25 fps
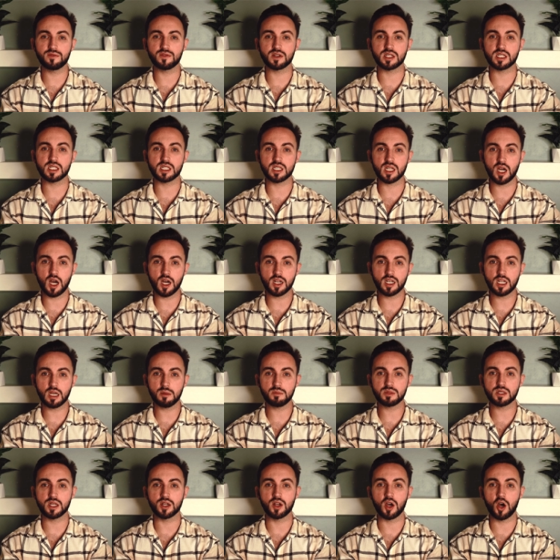for
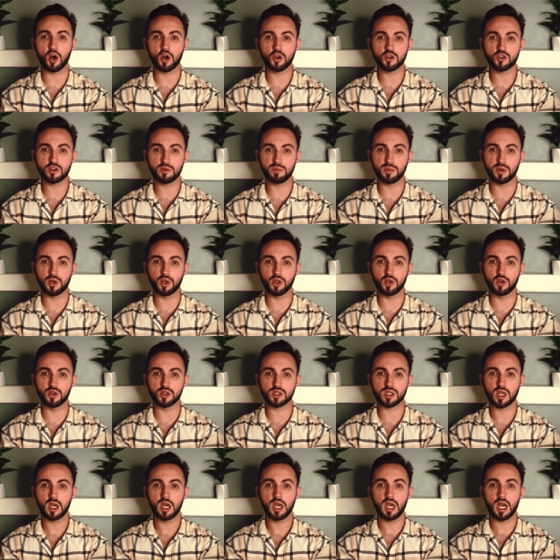startups and
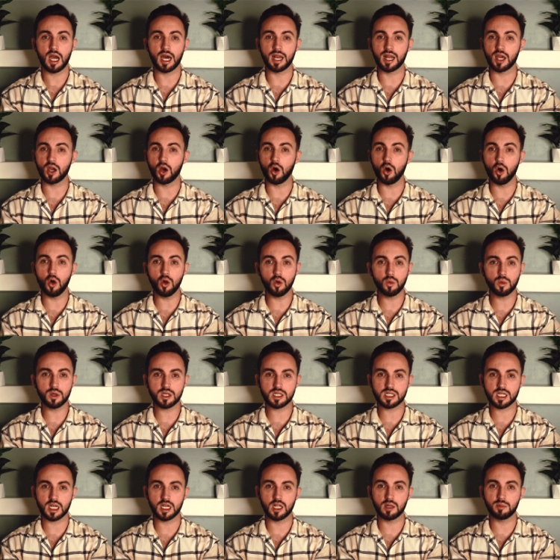entrepreneurs, and I
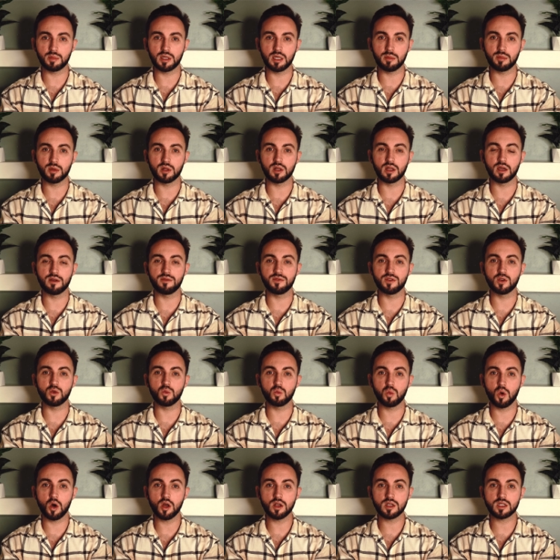always tell people if you
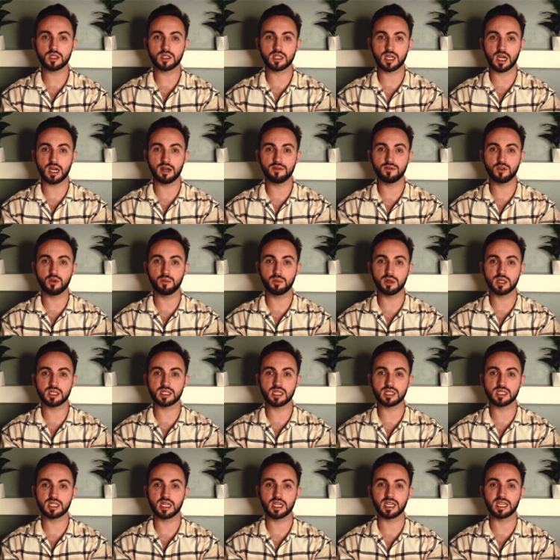want to have your
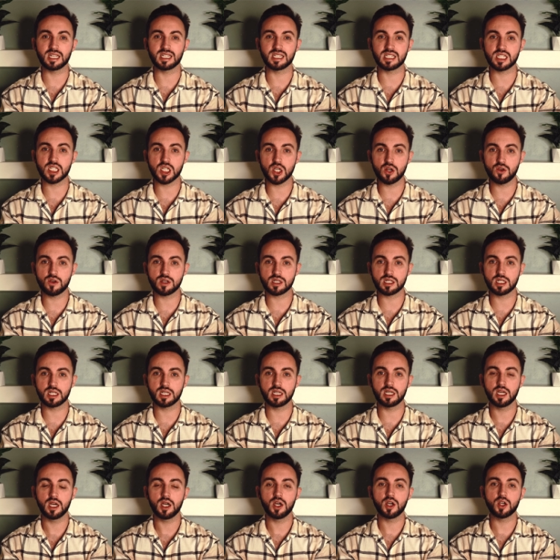business taken
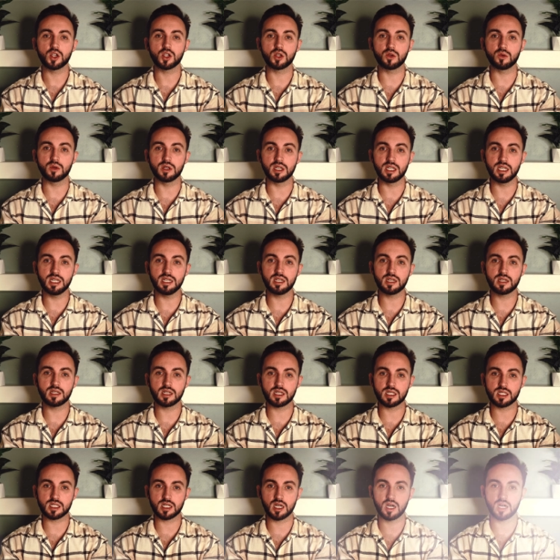seriously, you need
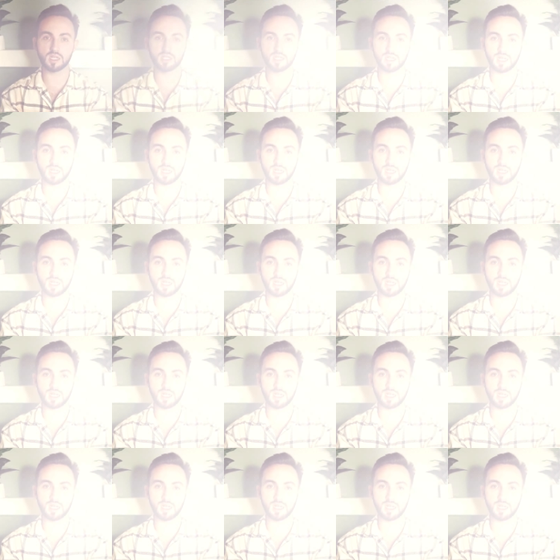to start